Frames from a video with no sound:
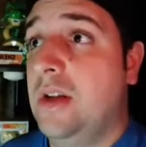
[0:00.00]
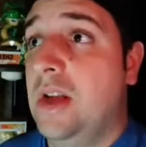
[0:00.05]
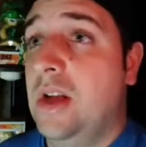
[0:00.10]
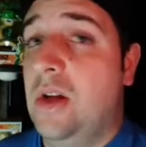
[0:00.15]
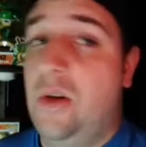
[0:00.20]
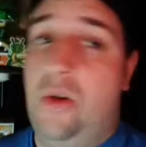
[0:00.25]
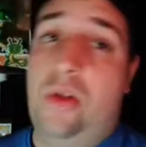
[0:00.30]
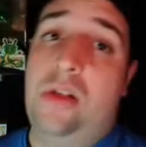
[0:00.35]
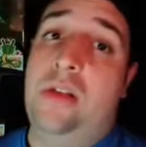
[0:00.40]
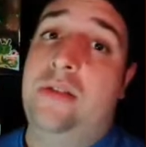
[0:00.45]

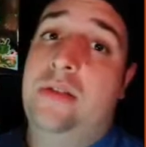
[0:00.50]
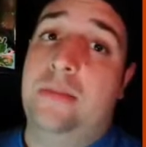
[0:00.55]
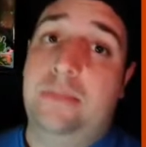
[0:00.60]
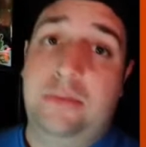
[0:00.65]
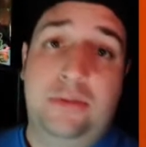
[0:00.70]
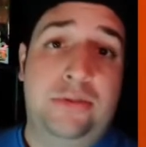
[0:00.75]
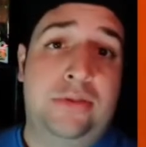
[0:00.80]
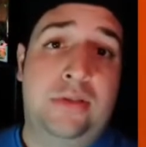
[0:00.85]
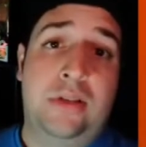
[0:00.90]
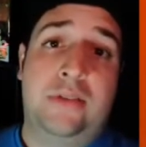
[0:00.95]
all of the
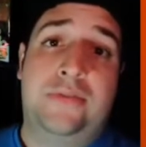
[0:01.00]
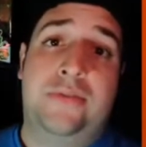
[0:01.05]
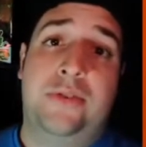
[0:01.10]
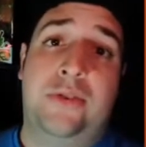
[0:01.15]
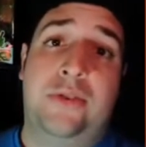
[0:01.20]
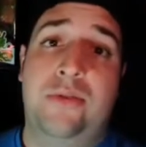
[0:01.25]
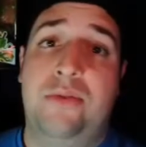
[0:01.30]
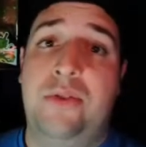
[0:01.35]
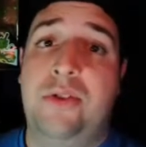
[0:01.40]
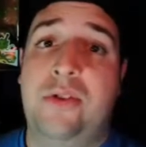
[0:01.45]
blue stuff
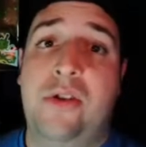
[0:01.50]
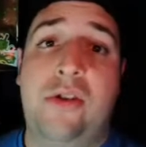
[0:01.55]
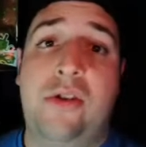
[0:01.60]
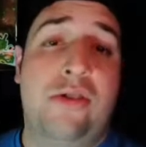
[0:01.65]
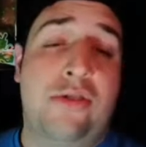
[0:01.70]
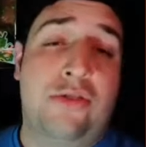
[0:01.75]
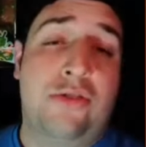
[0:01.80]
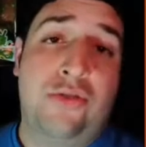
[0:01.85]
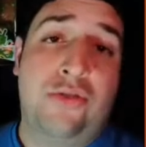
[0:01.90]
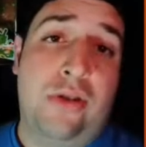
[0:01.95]
for
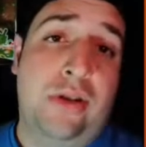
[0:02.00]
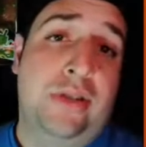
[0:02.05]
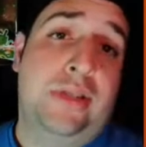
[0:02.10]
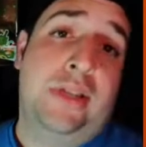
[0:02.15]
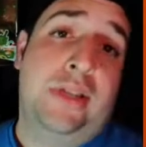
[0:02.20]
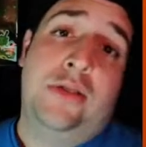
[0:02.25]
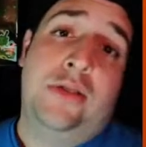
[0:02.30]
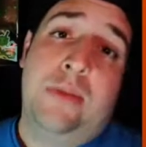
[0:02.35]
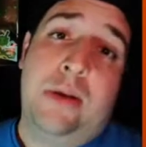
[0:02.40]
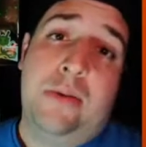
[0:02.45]
Hirudegarn or Trunks,
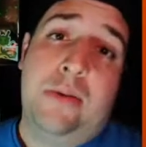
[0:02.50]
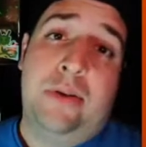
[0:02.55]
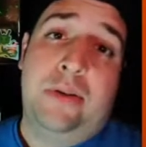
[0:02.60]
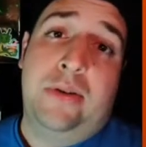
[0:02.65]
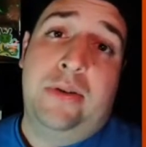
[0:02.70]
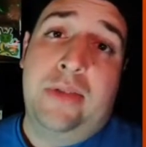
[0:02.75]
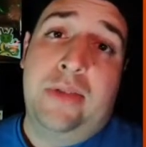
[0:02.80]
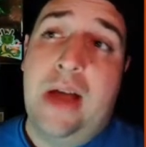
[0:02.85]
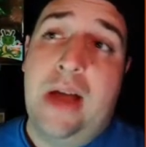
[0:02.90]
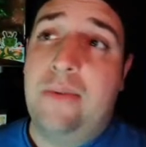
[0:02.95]
and you might want to
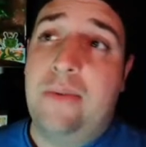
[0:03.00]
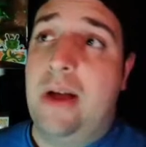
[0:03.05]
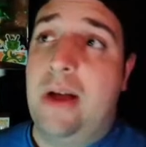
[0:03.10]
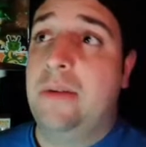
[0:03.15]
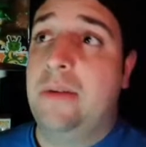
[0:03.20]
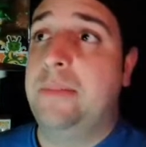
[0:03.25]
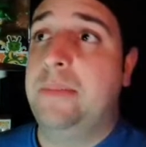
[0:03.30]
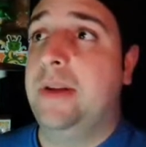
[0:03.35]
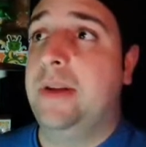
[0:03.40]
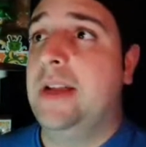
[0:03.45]
go that
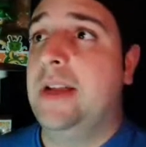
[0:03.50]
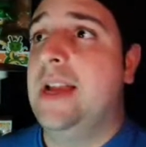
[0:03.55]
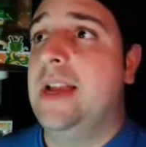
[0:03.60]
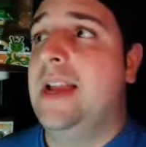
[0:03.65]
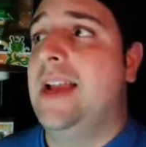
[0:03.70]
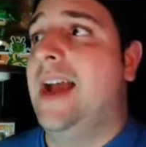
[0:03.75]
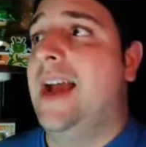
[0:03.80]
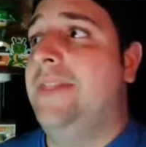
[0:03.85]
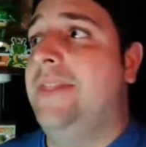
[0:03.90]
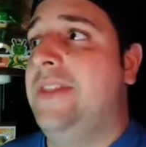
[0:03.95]
route. But
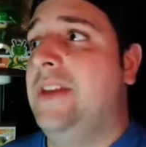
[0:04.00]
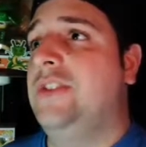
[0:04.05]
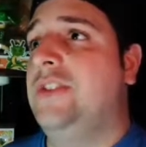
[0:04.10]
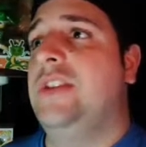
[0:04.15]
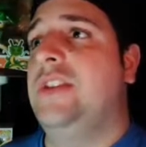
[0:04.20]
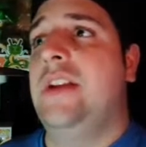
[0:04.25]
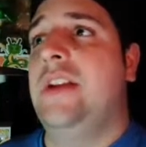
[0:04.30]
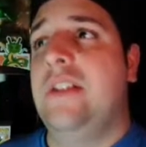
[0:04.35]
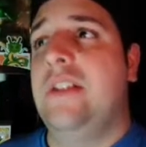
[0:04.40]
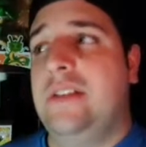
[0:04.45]
I think
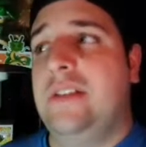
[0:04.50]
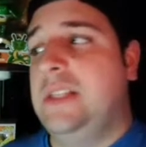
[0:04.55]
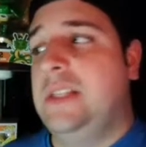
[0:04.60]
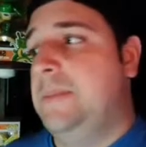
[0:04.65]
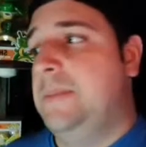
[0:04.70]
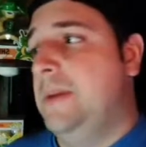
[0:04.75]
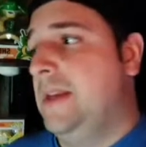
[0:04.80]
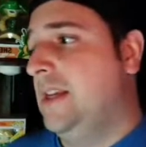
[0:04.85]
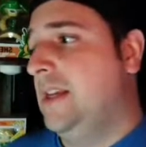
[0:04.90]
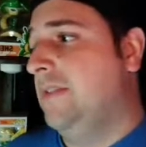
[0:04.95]
generically
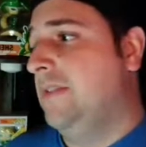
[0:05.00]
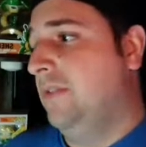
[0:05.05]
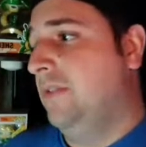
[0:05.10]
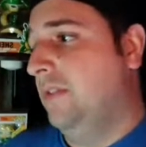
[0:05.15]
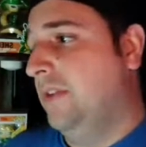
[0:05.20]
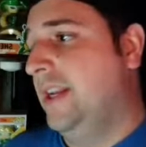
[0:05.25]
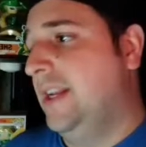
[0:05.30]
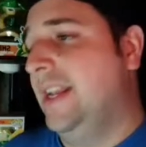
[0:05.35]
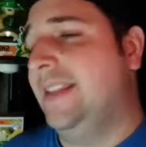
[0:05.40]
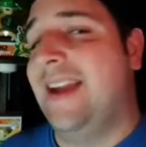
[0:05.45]
speaking, if you're
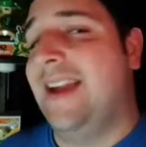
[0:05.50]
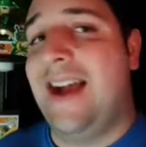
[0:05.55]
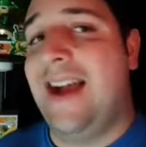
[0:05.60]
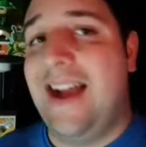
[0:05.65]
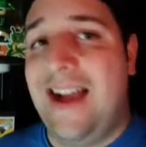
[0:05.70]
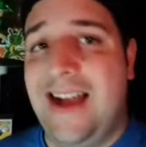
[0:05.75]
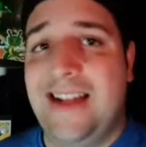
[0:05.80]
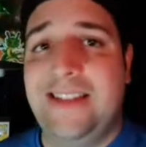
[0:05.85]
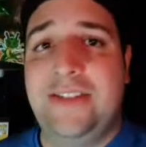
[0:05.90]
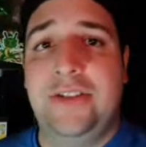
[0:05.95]
looking at the
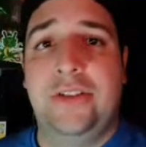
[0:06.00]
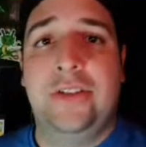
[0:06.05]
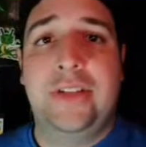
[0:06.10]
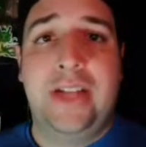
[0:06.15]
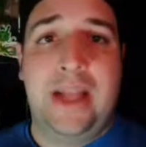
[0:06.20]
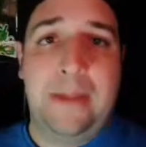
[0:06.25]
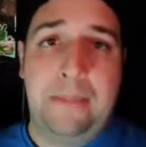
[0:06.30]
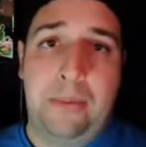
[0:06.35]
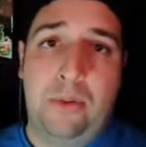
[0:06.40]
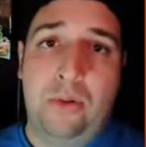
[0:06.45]
odds, you're
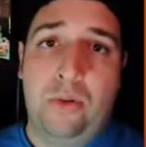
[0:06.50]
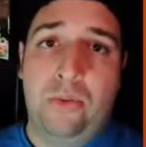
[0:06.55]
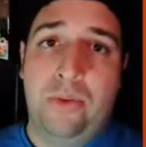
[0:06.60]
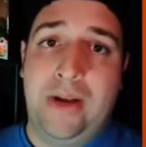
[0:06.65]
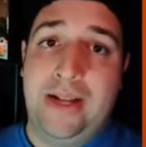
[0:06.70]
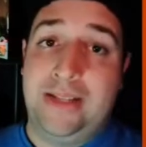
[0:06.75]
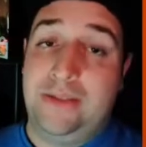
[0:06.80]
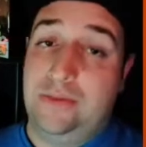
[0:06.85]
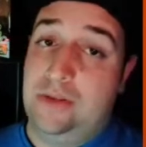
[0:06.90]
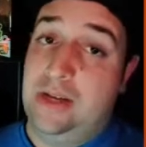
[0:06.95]
looking at pull
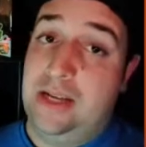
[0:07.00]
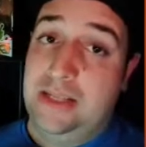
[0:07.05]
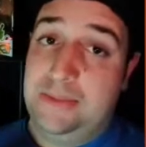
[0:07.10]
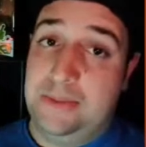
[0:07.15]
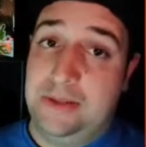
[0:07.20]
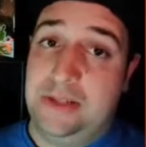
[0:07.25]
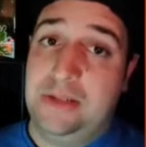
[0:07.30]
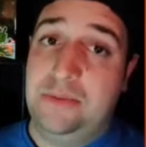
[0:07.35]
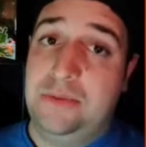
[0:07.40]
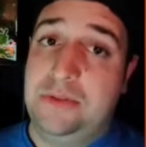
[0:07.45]
rates,
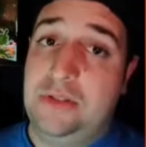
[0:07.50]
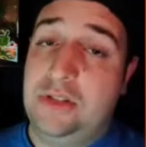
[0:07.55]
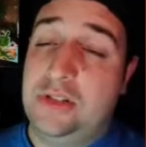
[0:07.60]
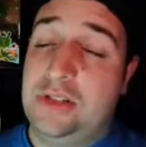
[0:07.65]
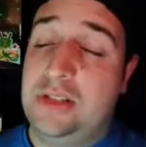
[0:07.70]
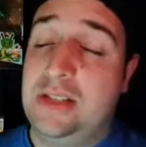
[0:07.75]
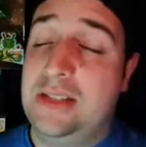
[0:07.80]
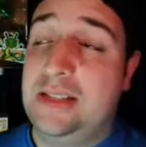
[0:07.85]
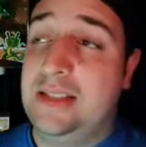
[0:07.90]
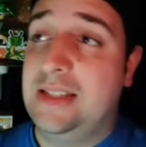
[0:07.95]
especially with
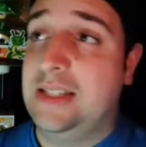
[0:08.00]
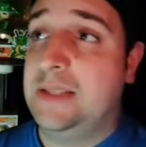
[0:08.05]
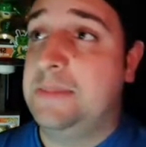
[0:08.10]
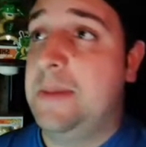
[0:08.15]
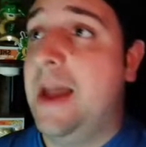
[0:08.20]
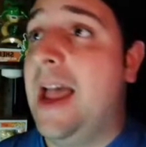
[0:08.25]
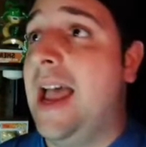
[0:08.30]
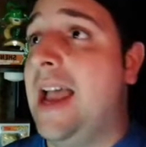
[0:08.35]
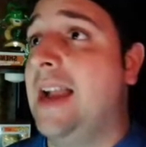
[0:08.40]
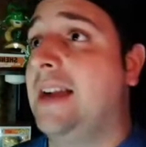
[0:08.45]
just in 6
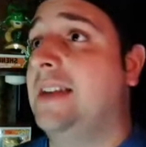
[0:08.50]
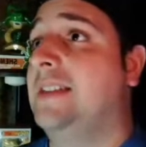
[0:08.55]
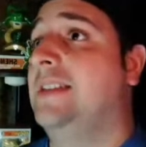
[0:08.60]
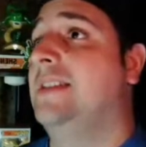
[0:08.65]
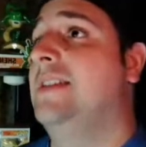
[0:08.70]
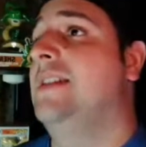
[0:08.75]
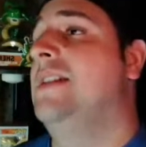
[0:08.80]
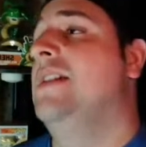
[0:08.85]
packs,